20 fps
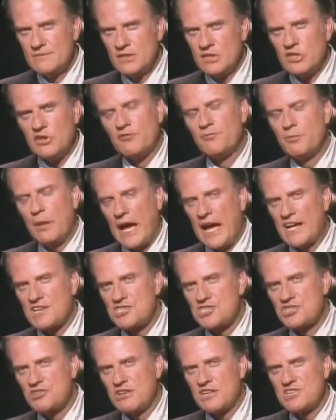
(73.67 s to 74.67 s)
You've
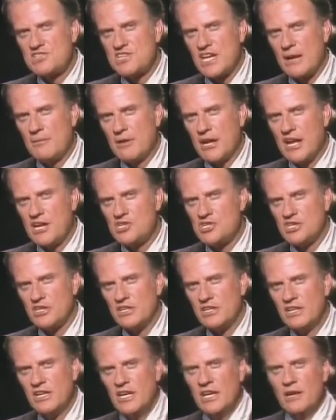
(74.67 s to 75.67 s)
passed your
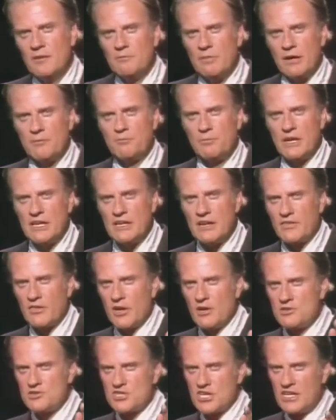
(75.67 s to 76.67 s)
examination. But Peter,
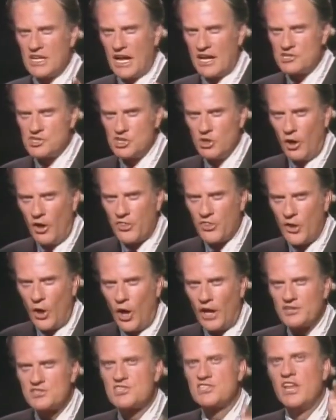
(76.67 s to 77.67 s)
those are not your
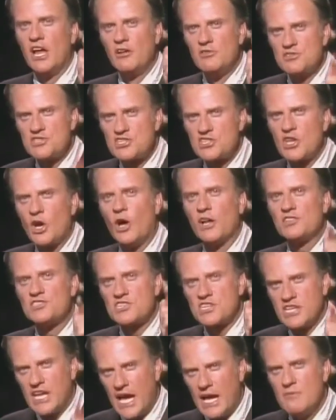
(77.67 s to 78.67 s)
thoughts. Those
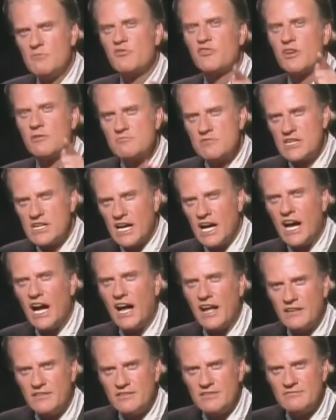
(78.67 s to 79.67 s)
thoughts came from
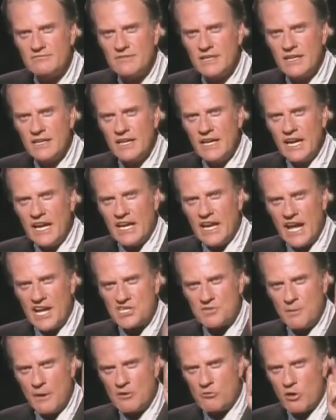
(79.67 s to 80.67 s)
God. It
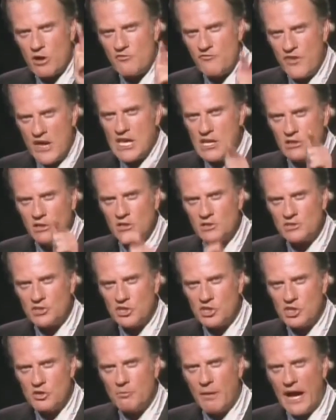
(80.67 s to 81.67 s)
has been revealed
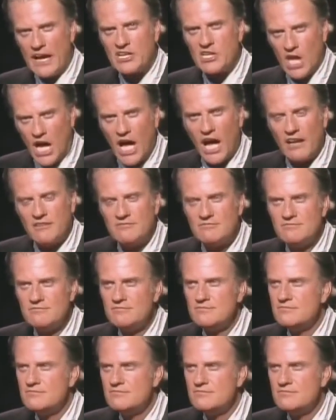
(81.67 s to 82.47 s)
to you by God.